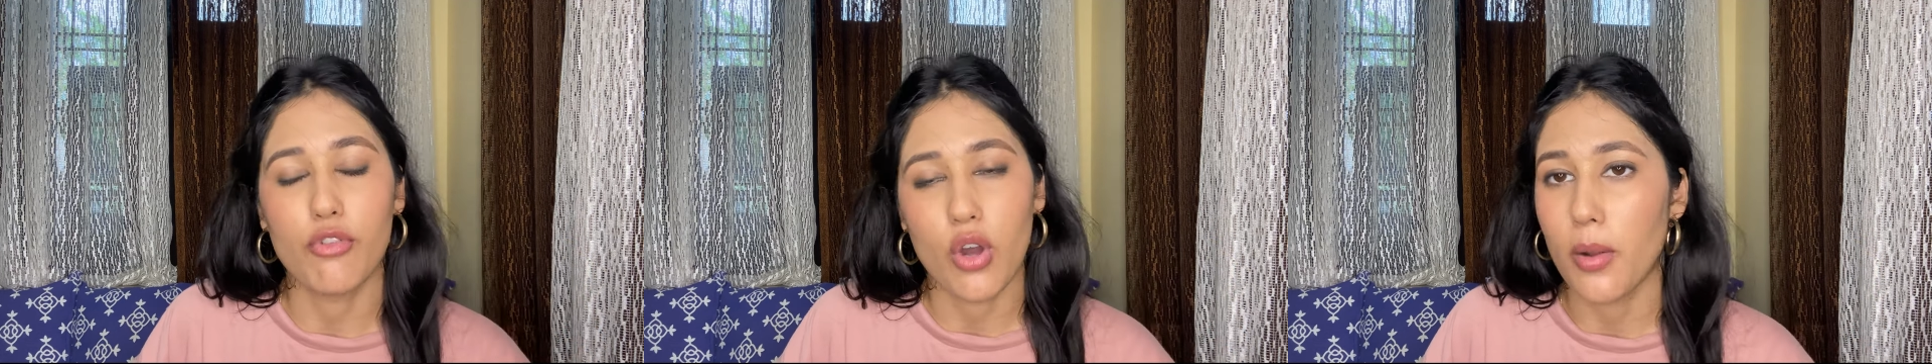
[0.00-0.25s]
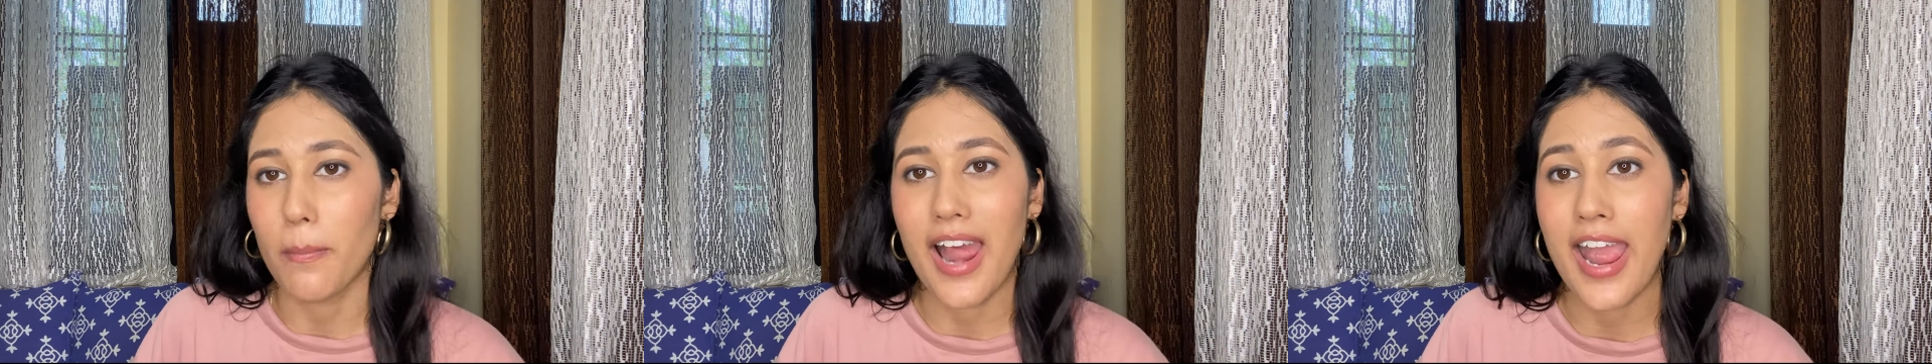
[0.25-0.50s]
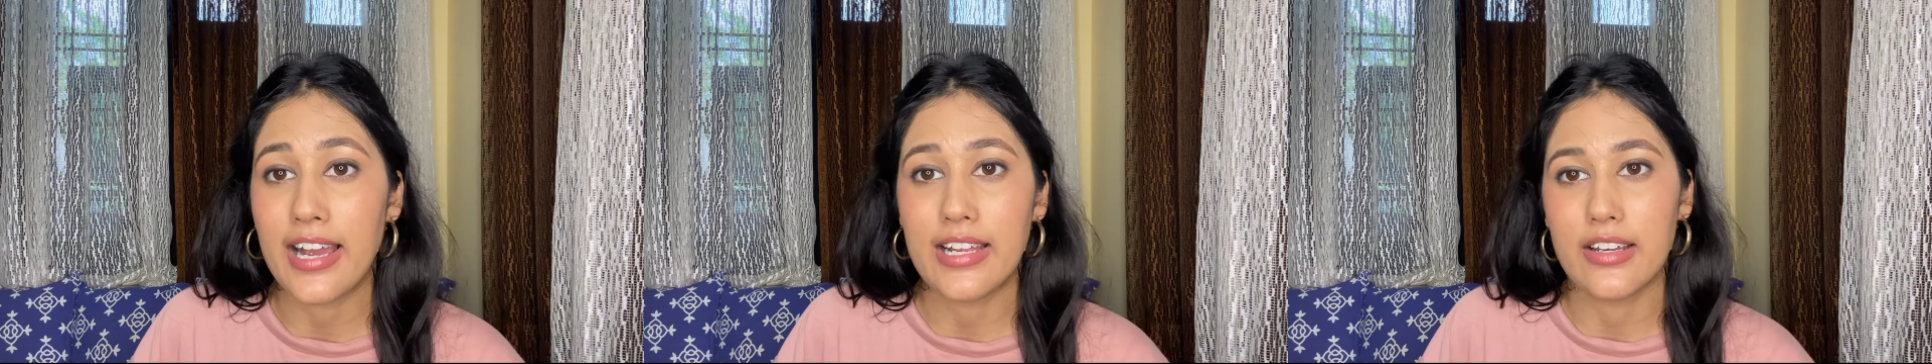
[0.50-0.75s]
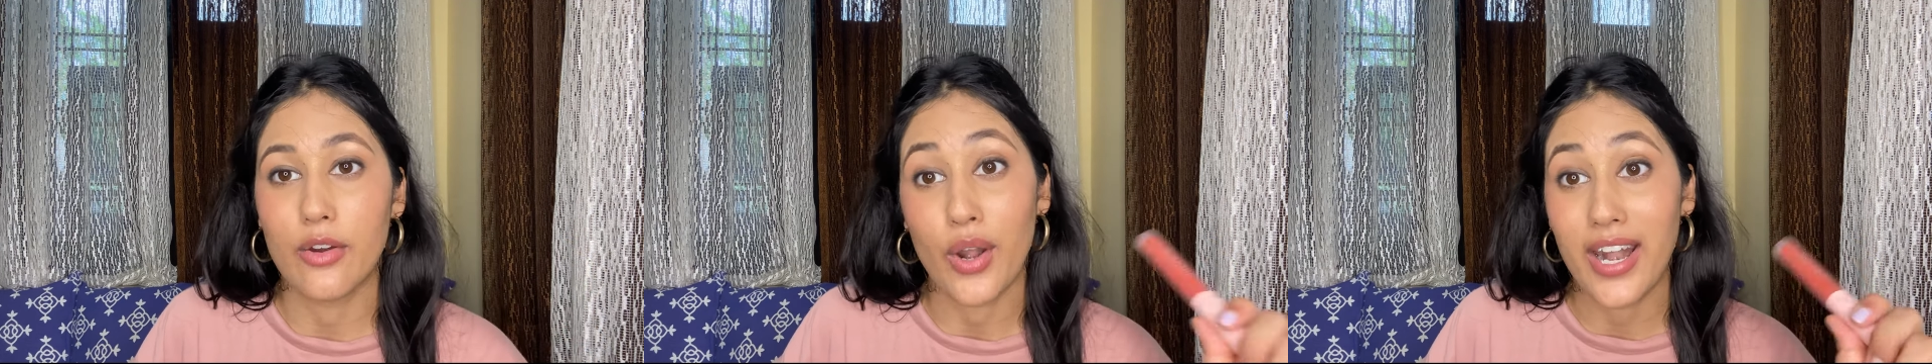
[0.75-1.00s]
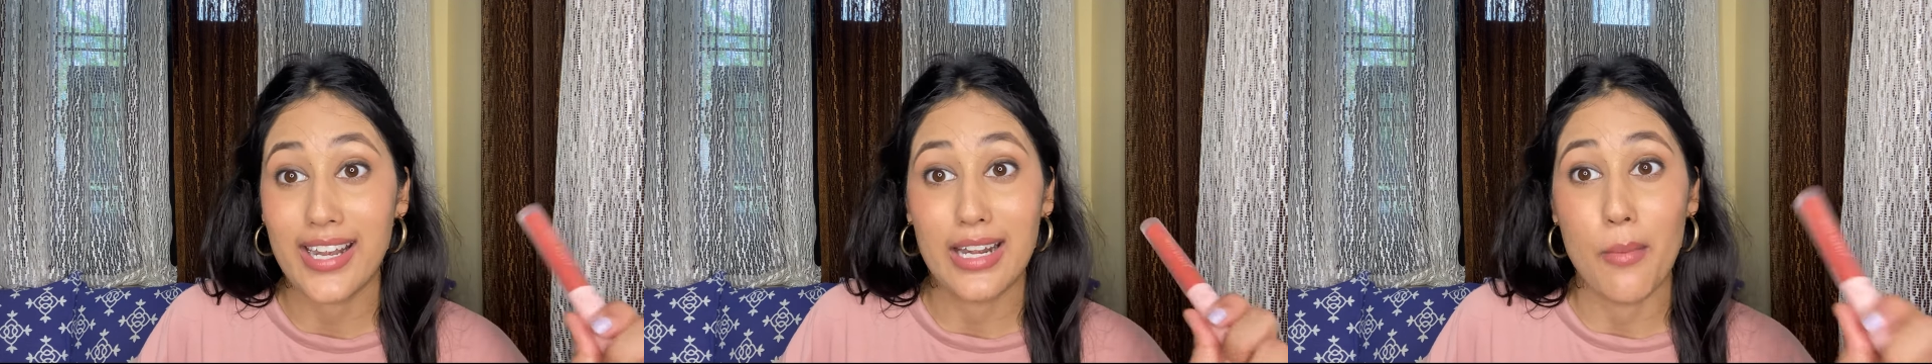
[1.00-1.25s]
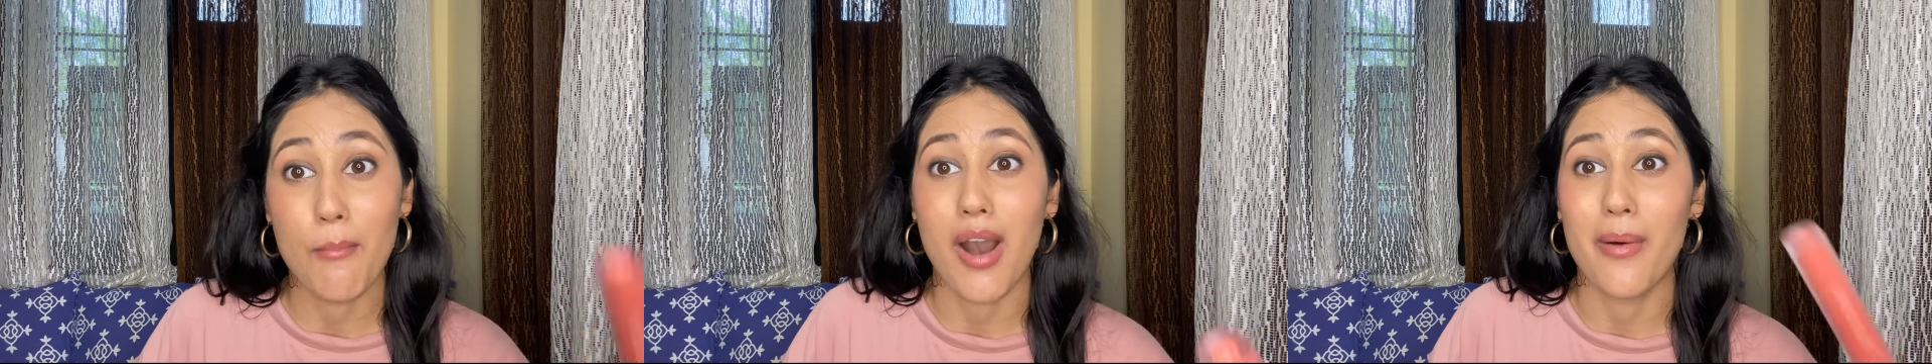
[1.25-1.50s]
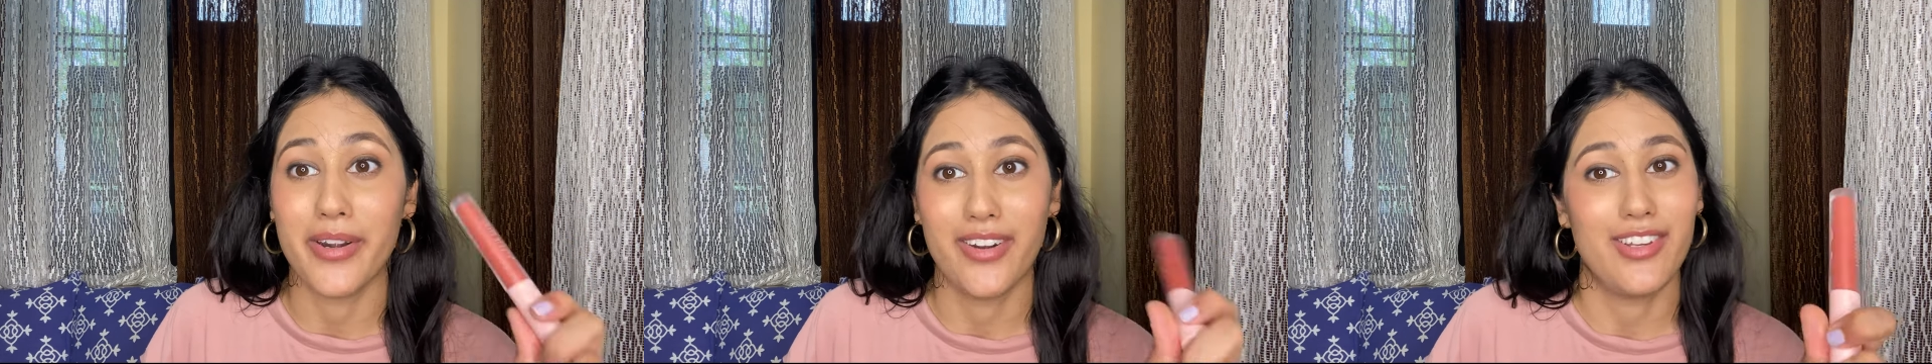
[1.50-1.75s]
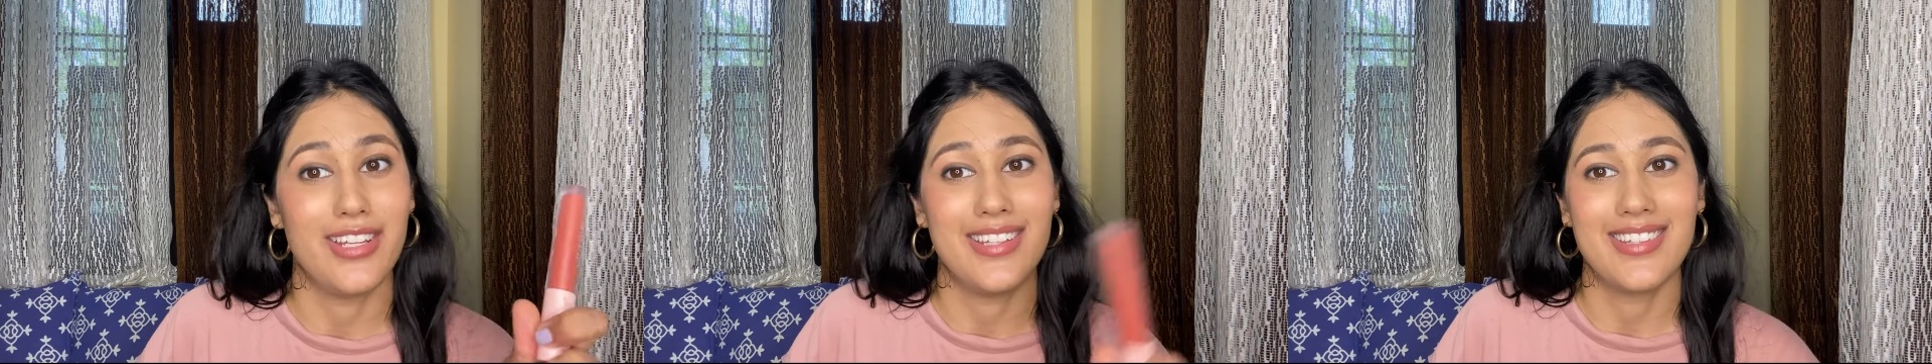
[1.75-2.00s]
you are applying a great lip balm
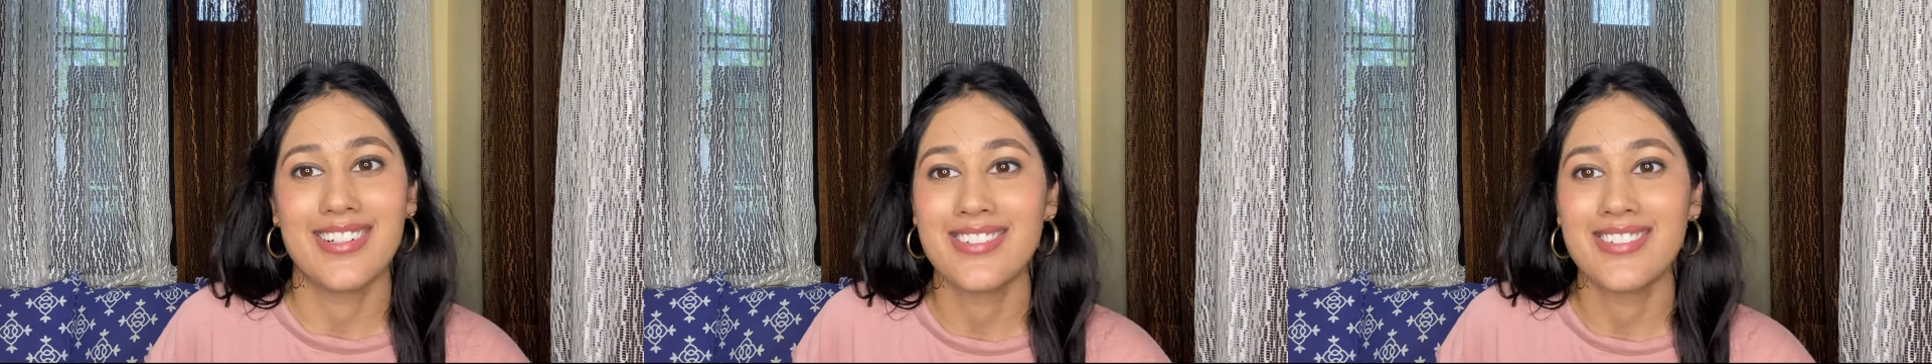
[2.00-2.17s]
underneath.